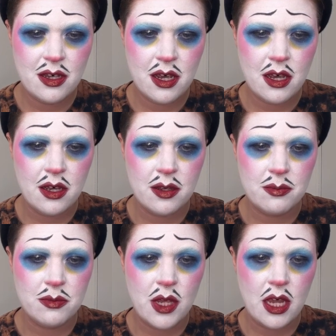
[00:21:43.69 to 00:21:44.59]

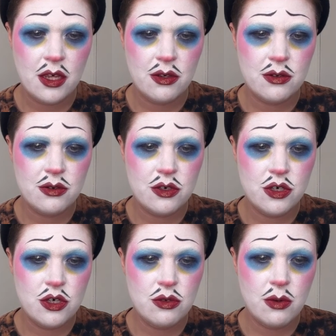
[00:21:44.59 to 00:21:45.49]
I use
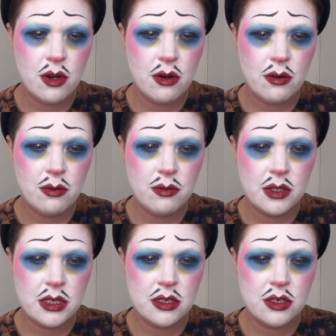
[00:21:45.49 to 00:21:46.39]
Duo.
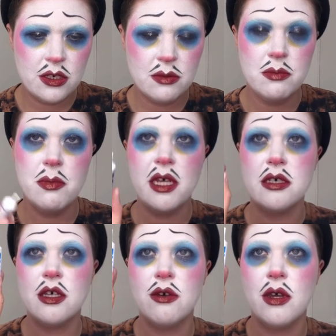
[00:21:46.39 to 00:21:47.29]
This is just
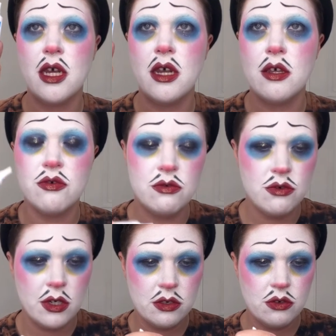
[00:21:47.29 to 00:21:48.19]
basic, you can get it at the
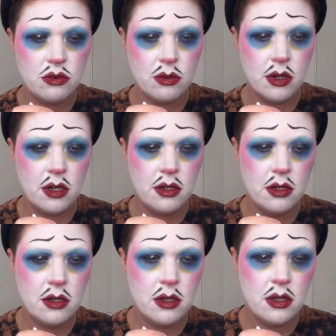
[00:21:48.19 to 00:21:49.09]
drugstore,
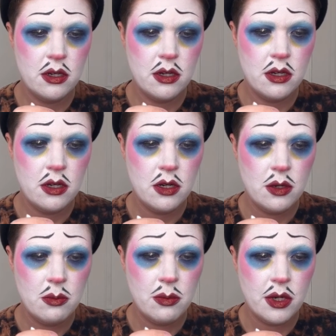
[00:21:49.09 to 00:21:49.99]

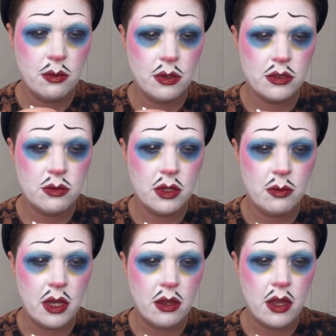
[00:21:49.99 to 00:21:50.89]
but it works really
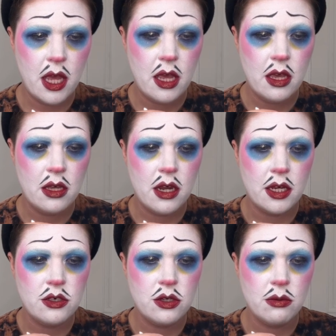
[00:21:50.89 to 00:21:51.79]
well. And I
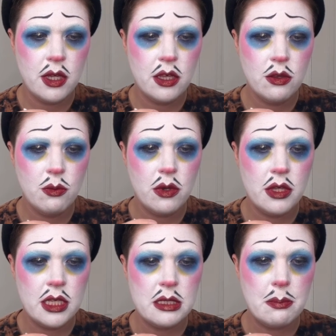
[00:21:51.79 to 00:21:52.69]
don't like the one
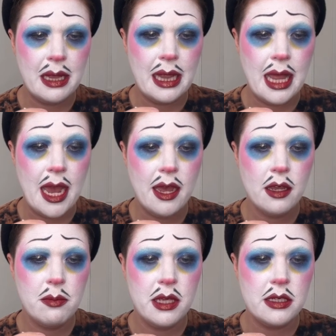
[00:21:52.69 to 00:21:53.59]
that's black
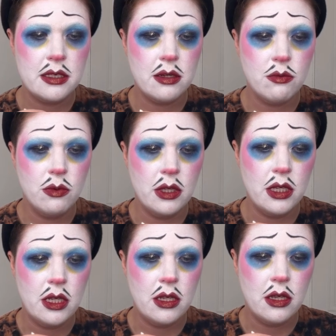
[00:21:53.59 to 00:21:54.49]
because it
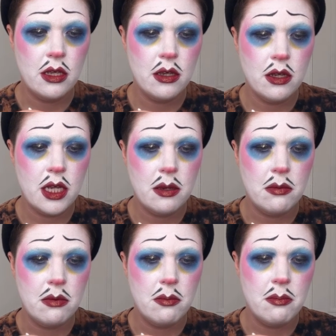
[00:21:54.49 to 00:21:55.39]
really
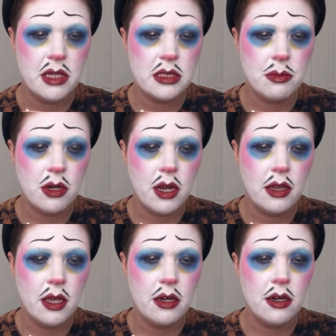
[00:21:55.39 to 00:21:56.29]
can mess up your
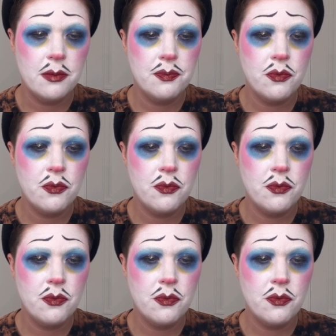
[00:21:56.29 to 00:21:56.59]
eyeliner.